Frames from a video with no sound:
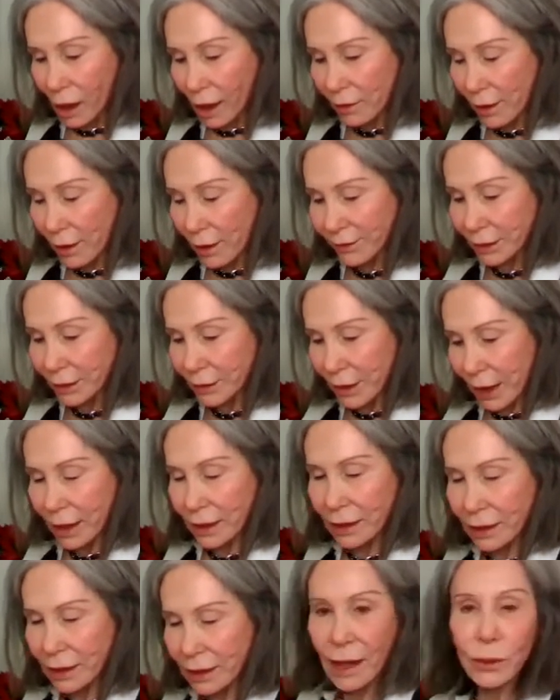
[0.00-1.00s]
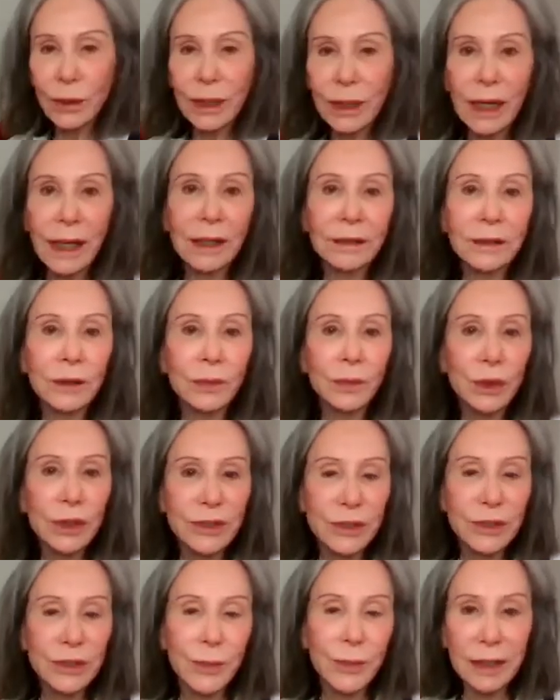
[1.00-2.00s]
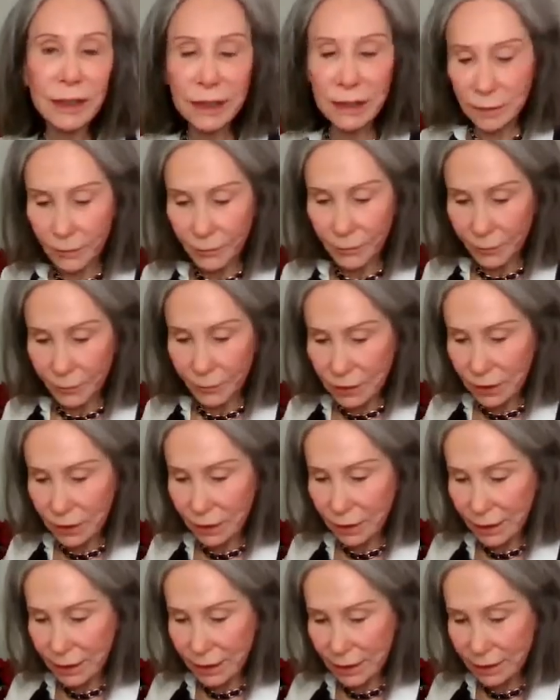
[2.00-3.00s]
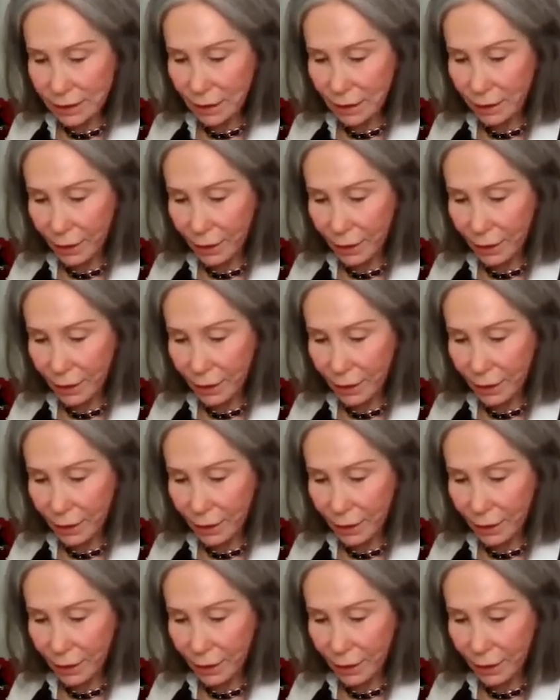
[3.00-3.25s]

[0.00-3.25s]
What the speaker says: I love it, and I would add a little more spice to this.